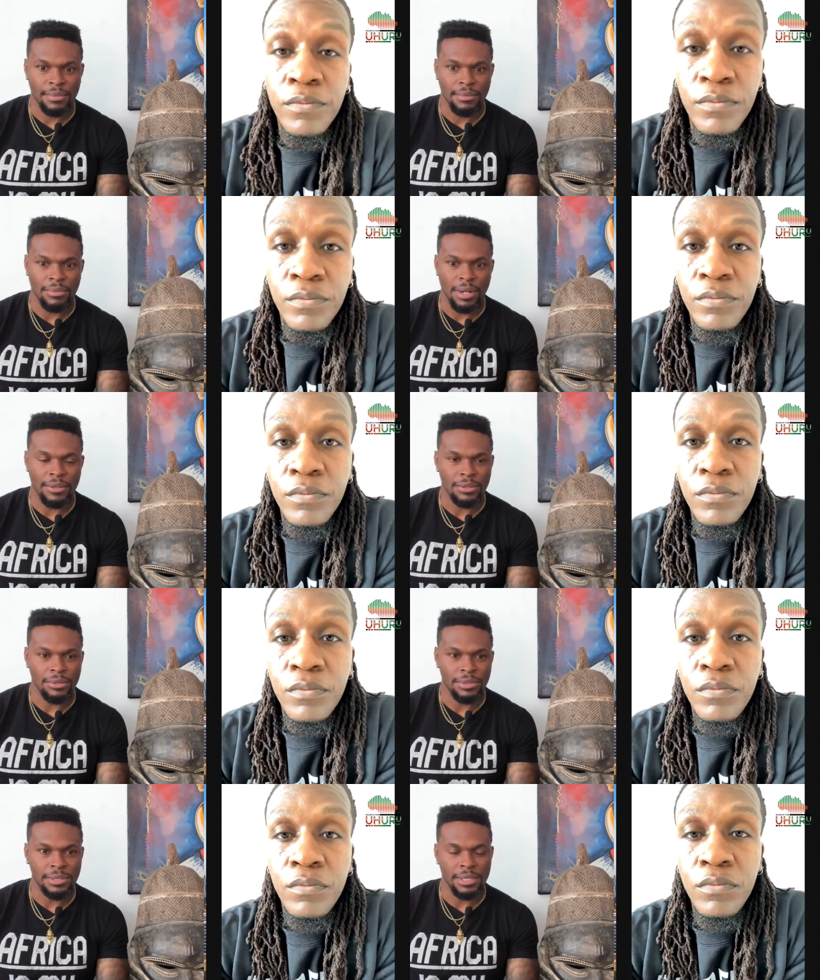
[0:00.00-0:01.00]
Speaker 1: brother
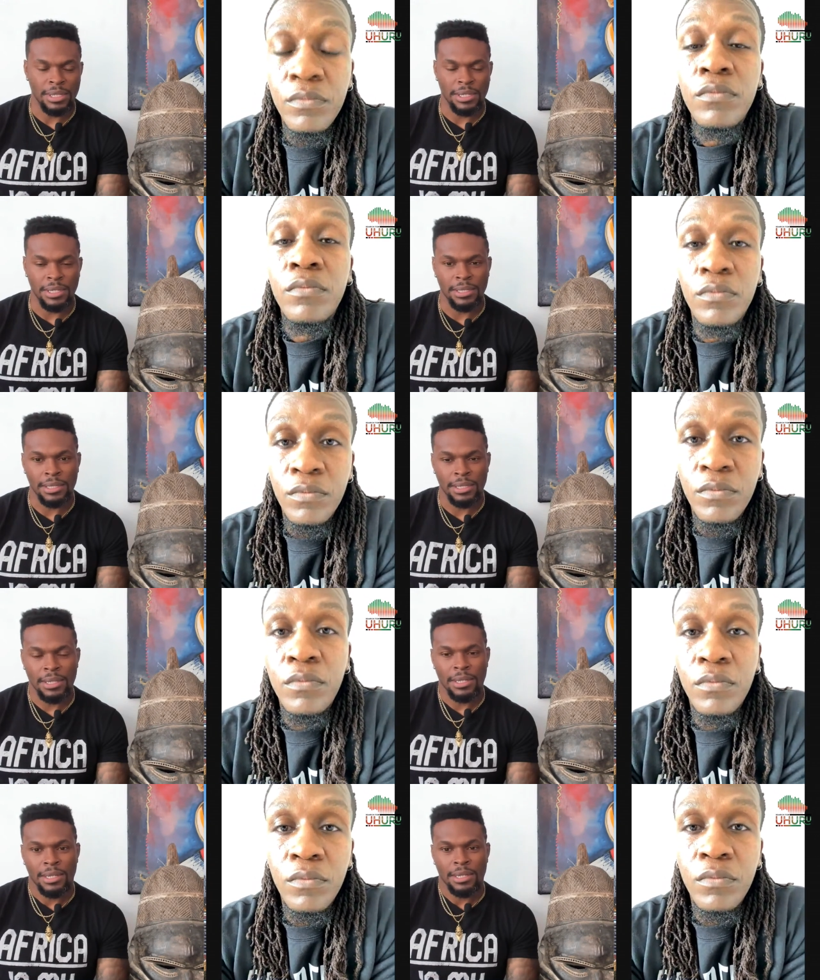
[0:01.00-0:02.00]
who is in
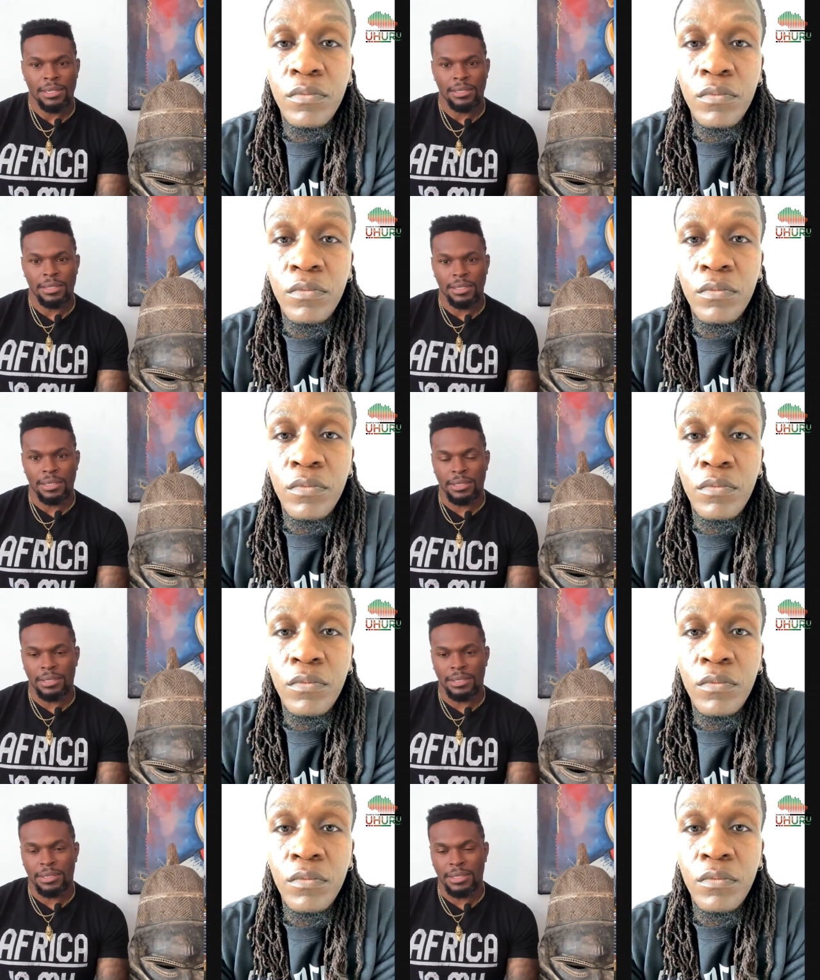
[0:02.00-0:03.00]

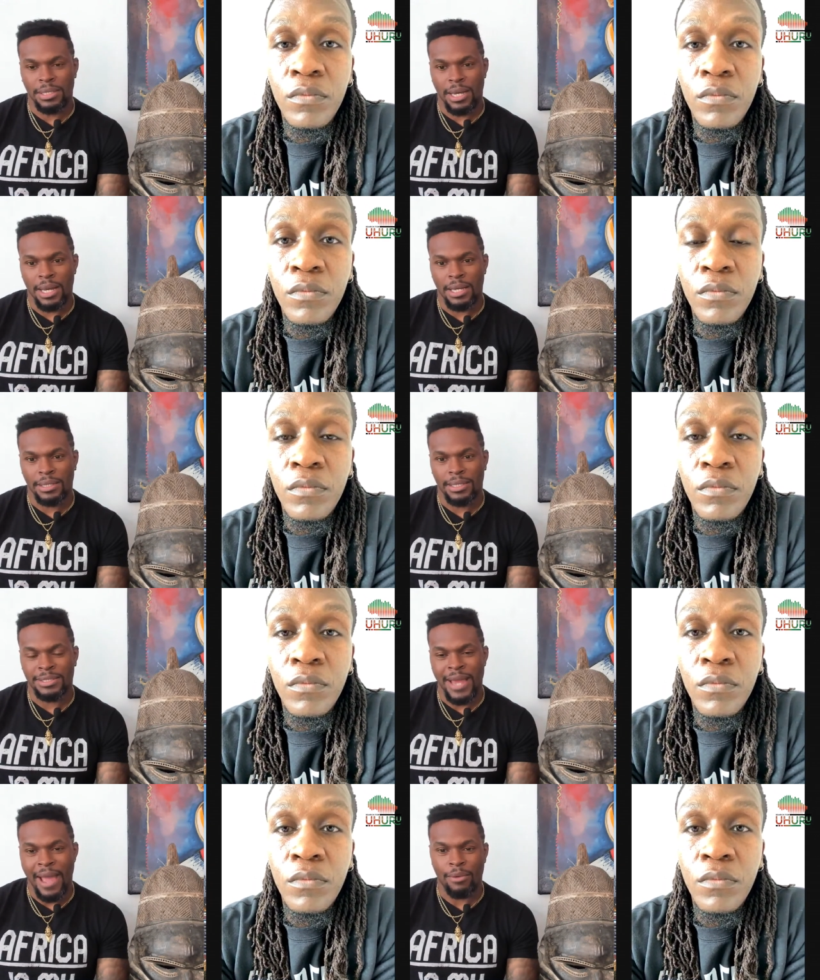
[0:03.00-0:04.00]
the the uh, the
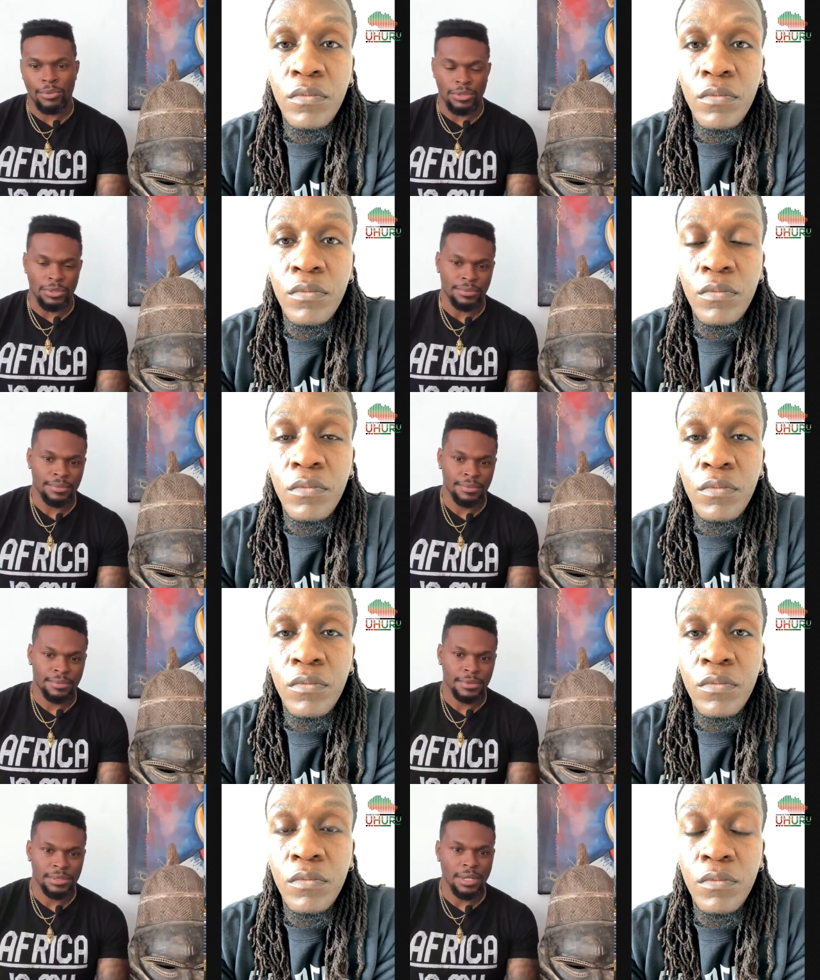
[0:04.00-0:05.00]
chat room.
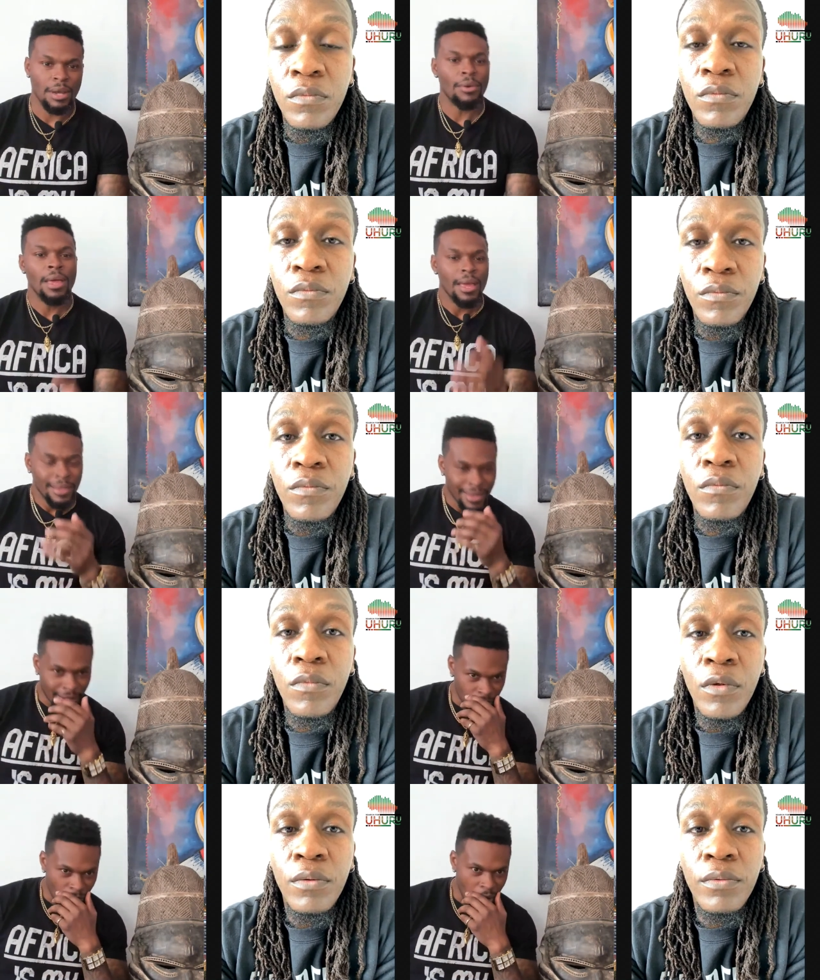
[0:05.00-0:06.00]
So mm-hmm. now,
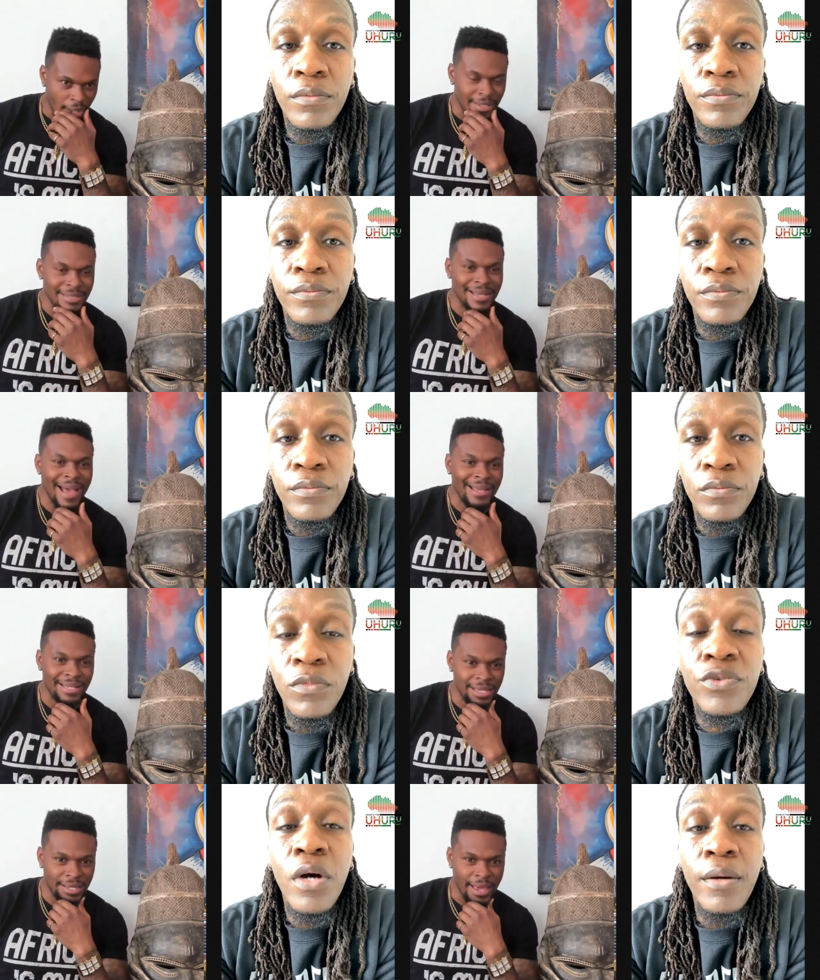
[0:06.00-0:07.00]
D'Juan, this
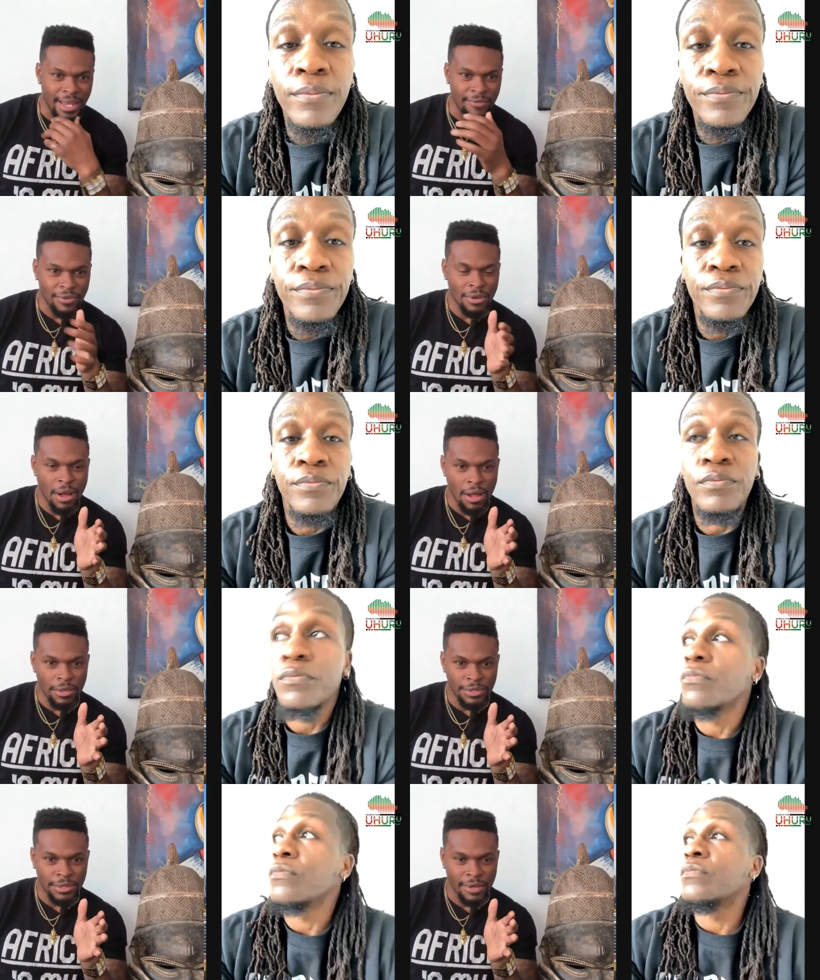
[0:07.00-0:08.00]
idea that if you call
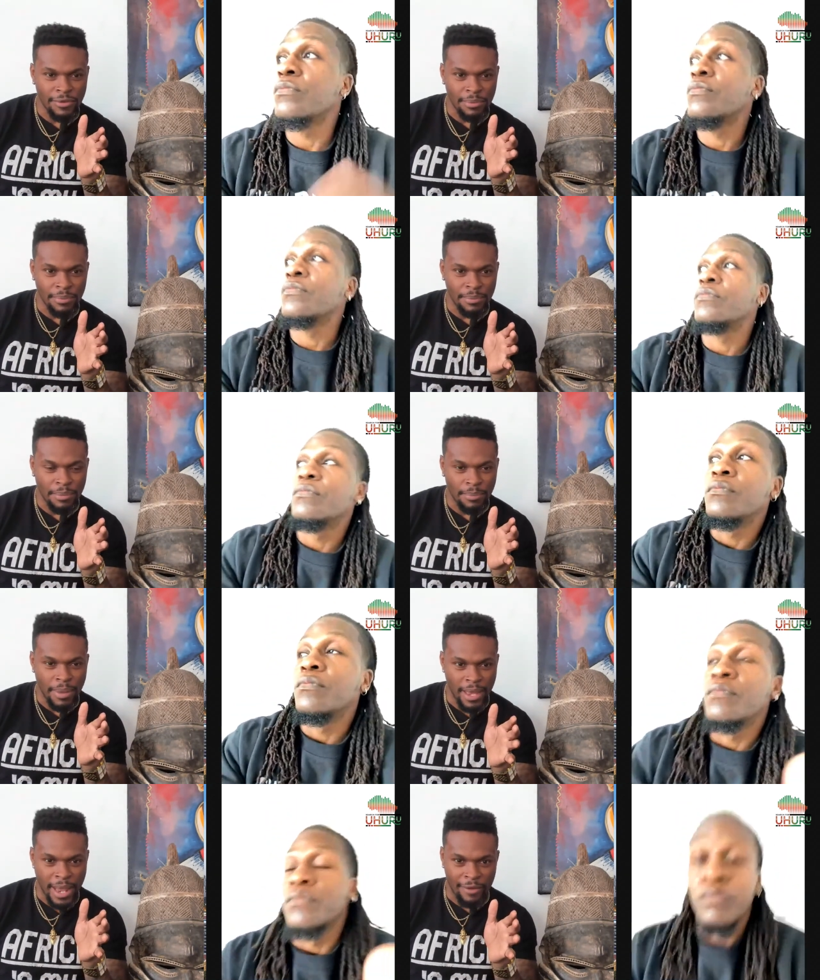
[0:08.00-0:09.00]
yourself a
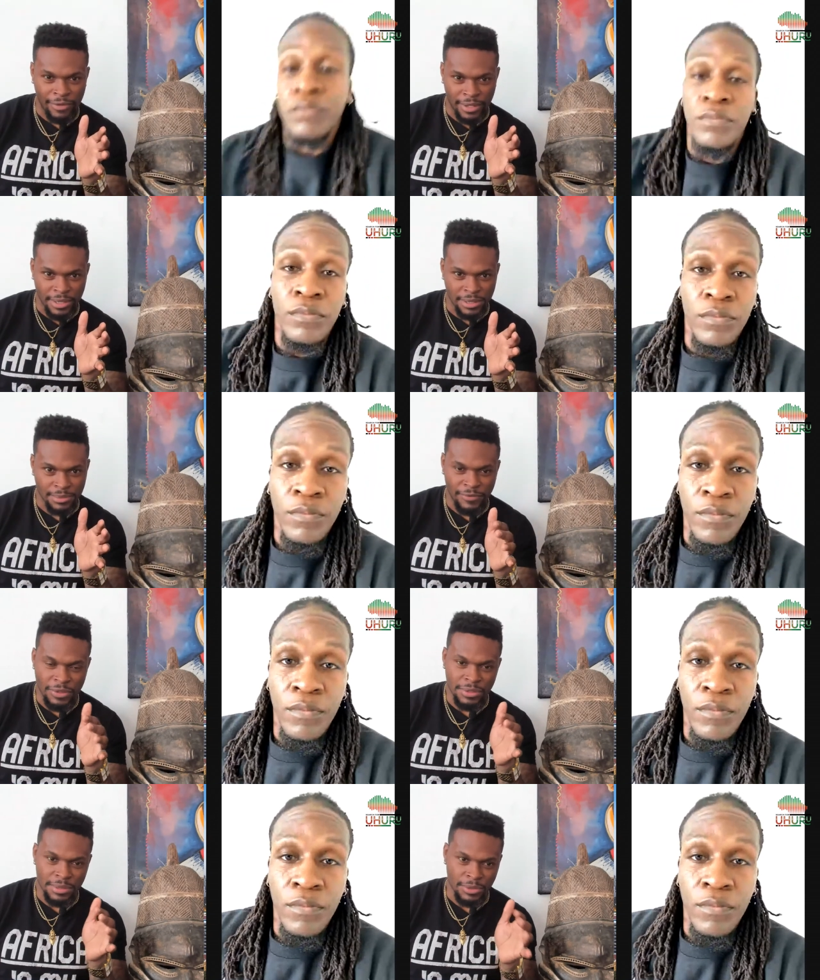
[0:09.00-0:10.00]
Pan Africanism, if
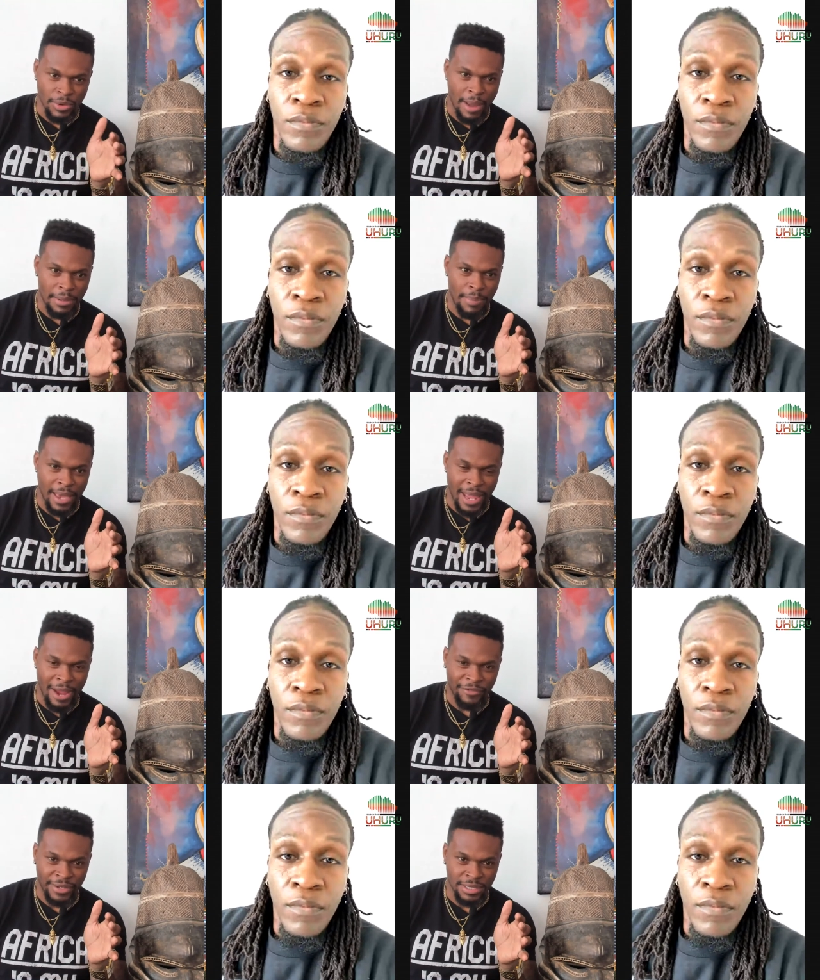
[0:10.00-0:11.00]
you subscribe to Pan
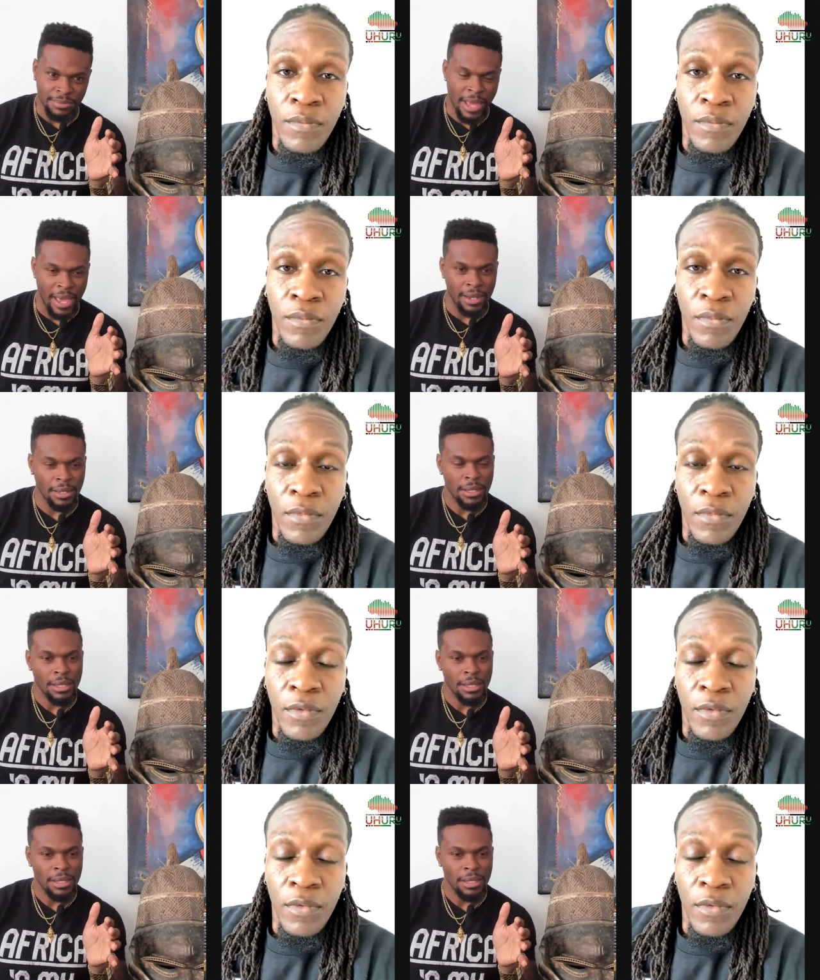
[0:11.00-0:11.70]
Africanism, that